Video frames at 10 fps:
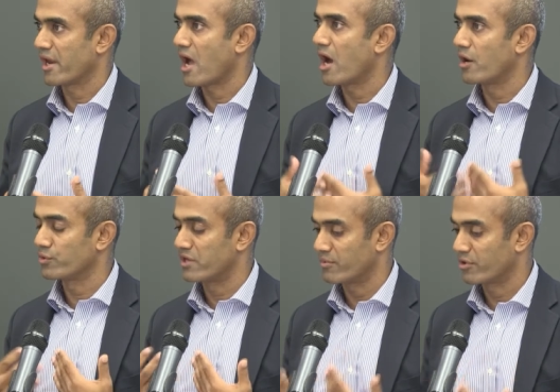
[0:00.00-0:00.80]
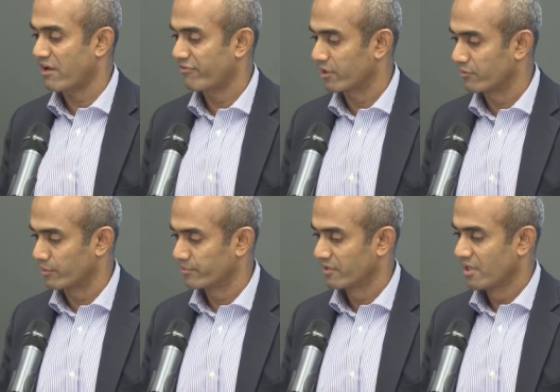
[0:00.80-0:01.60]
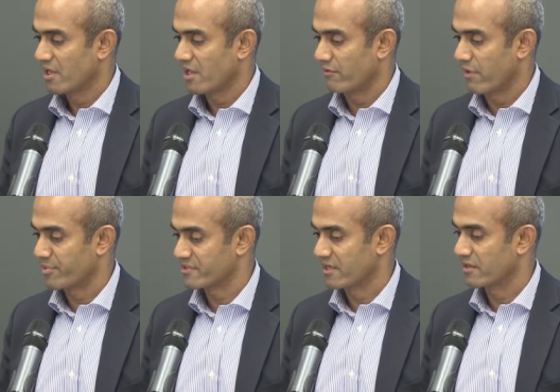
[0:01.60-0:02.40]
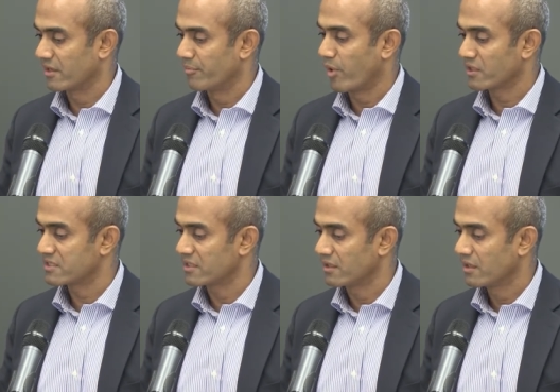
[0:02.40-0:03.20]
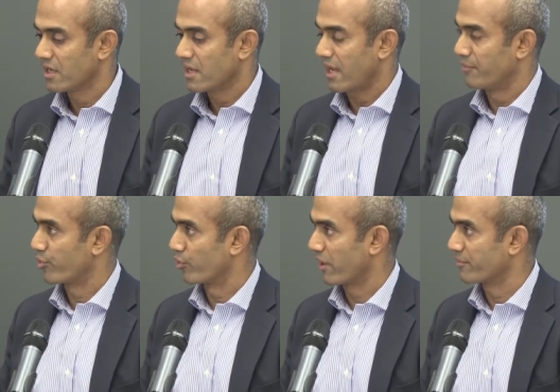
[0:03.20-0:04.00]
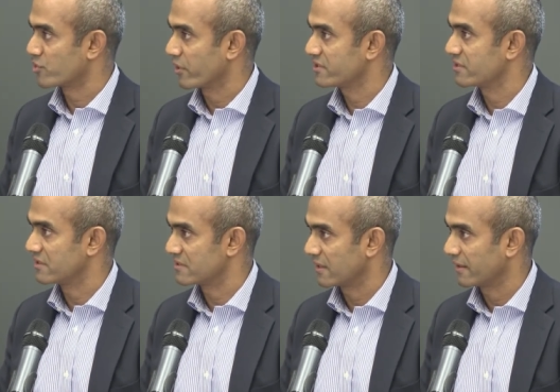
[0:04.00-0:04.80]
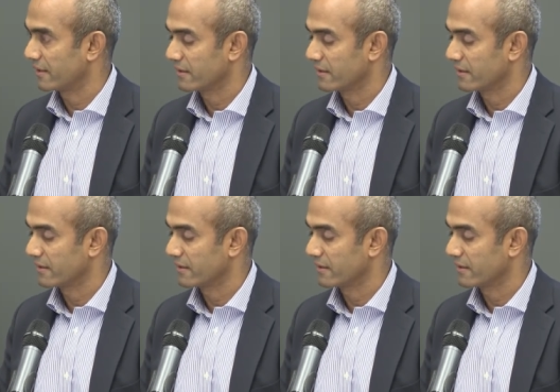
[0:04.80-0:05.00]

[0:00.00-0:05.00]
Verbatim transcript: how demographic groups are represented in policy and program choice and design.